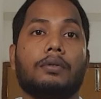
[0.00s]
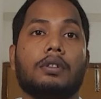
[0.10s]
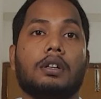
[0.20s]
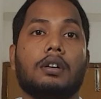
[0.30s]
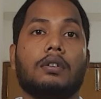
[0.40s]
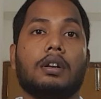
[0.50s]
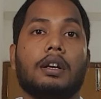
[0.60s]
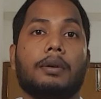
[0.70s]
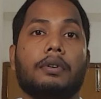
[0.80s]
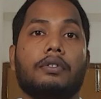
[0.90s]
with the
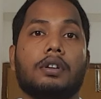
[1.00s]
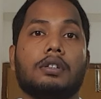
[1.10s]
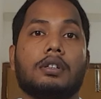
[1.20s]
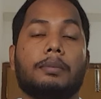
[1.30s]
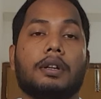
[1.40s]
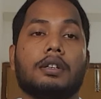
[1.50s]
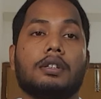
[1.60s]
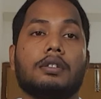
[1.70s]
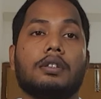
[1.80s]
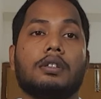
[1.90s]
online immigration
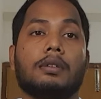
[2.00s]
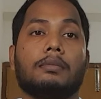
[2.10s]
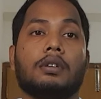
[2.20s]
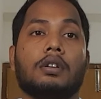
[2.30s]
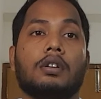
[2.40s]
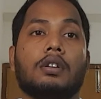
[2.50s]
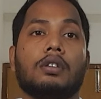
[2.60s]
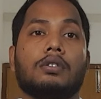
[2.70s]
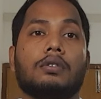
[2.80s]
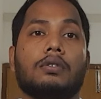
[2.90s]
application system.
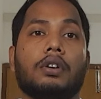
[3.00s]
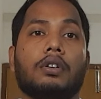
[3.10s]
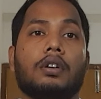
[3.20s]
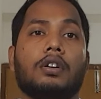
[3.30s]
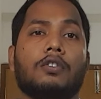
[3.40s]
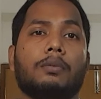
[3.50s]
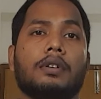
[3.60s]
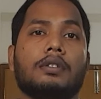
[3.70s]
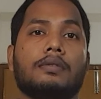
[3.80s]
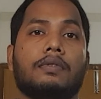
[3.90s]
So required
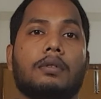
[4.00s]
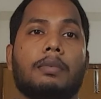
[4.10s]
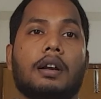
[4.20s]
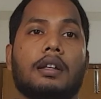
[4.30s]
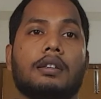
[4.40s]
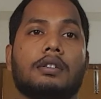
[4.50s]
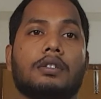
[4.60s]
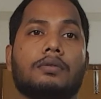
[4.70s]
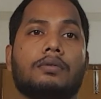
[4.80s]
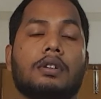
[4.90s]
documents for Bangladeshi
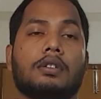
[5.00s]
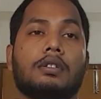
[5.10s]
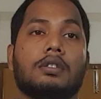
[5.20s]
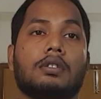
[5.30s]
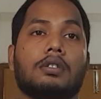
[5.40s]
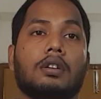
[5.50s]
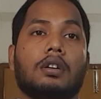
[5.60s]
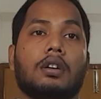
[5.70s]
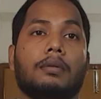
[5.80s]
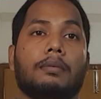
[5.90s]
students,
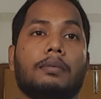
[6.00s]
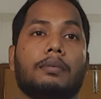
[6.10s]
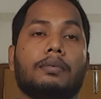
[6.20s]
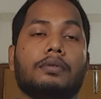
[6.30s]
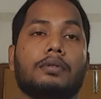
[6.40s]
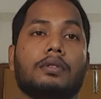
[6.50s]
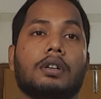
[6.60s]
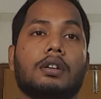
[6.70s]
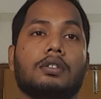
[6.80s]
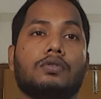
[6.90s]
so
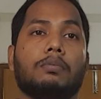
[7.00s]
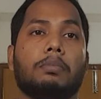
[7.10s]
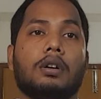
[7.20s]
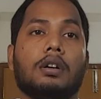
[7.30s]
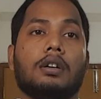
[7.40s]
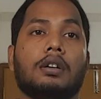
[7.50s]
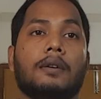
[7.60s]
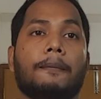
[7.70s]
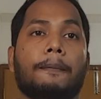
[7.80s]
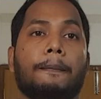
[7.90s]
there is two part.
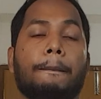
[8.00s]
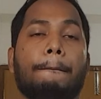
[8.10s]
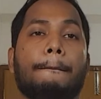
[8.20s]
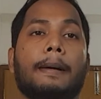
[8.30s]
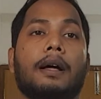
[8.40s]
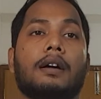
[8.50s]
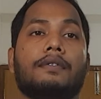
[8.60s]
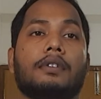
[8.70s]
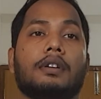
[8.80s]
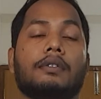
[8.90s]

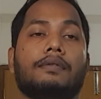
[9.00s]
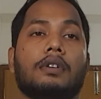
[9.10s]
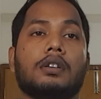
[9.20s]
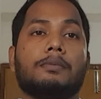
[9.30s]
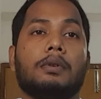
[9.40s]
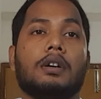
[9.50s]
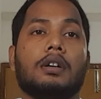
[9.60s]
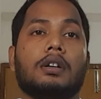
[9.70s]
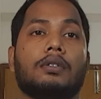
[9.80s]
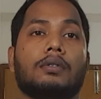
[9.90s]
In first
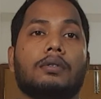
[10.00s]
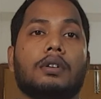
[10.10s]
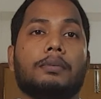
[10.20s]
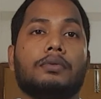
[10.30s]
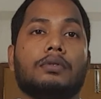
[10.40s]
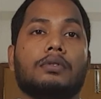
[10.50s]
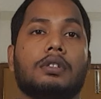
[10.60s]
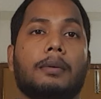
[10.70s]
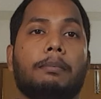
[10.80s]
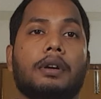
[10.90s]
part, you have to
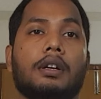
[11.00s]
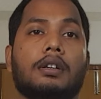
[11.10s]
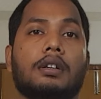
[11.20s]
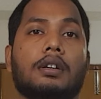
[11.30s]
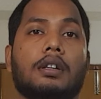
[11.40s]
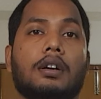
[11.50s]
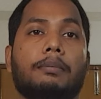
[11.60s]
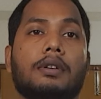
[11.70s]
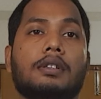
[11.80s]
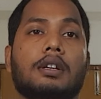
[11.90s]
submit the
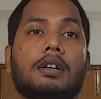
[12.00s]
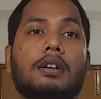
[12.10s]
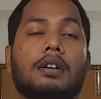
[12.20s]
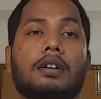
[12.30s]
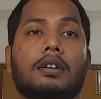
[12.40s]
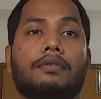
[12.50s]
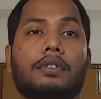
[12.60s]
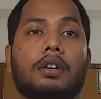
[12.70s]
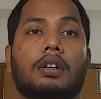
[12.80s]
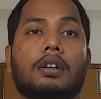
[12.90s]
visa
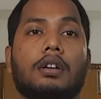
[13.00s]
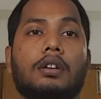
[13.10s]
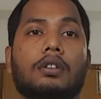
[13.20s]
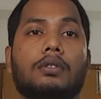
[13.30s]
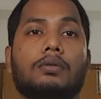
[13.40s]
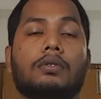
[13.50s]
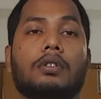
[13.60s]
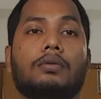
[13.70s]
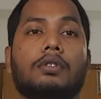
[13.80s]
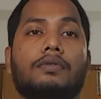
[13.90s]
fee
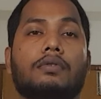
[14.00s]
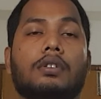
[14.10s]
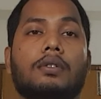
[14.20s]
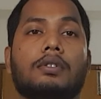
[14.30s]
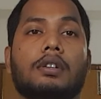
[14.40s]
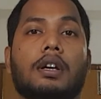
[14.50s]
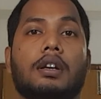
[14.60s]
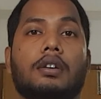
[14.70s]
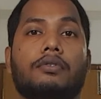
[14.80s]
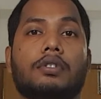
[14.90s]
at
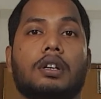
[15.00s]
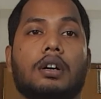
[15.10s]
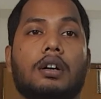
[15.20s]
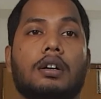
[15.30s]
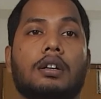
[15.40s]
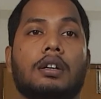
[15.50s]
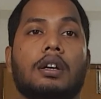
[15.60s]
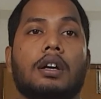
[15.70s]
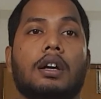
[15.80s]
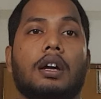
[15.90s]
24,900 taka,
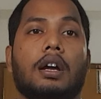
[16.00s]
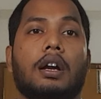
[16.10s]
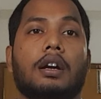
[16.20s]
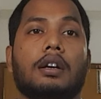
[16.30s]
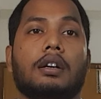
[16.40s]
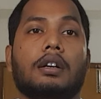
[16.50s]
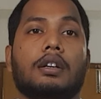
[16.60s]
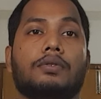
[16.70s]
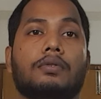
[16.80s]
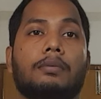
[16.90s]
and
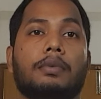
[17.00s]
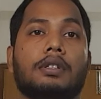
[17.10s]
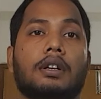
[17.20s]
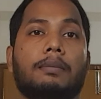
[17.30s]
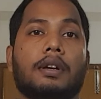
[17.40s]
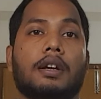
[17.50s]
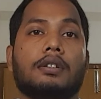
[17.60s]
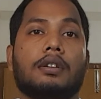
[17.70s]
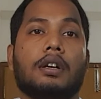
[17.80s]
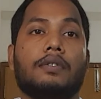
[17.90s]
a student visa
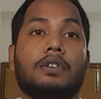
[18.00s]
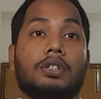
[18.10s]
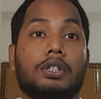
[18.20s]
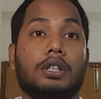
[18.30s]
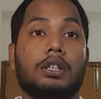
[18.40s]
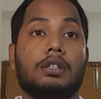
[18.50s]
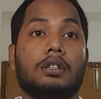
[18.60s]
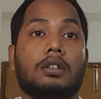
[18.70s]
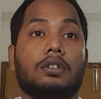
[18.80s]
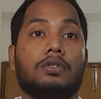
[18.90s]
application cover sheet,
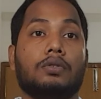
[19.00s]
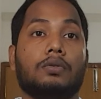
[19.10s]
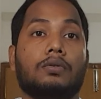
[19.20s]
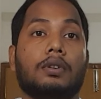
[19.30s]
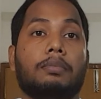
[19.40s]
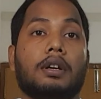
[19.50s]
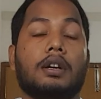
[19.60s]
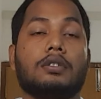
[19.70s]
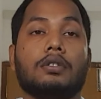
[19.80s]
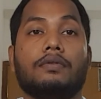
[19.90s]
two
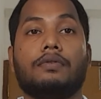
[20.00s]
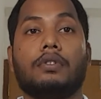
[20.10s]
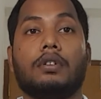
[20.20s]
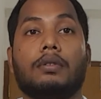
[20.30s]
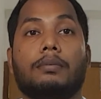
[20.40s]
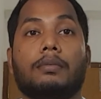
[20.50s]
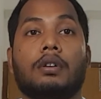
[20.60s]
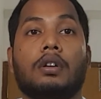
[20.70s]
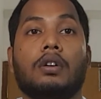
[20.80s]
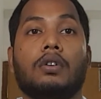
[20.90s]
application from
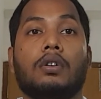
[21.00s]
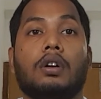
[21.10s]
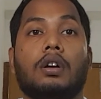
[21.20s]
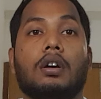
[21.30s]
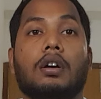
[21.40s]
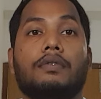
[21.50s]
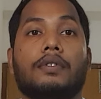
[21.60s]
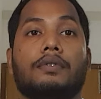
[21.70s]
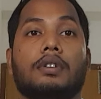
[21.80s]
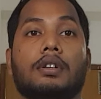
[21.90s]

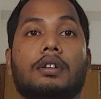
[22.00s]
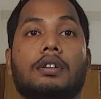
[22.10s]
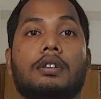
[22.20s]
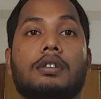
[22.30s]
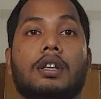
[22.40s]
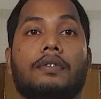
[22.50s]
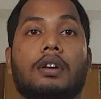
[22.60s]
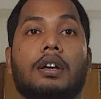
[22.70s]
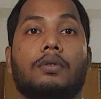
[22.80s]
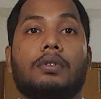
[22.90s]

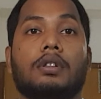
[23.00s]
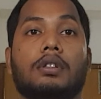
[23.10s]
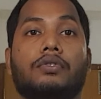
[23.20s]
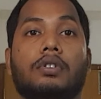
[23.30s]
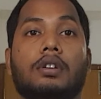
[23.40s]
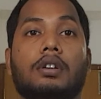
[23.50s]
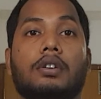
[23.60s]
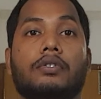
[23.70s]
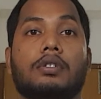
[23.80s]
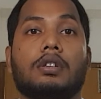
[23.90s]
15/7 with three
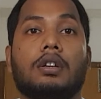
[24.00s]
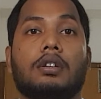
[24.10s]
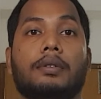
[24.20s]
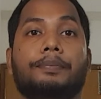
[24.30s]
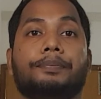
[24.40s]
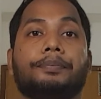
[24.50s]
recent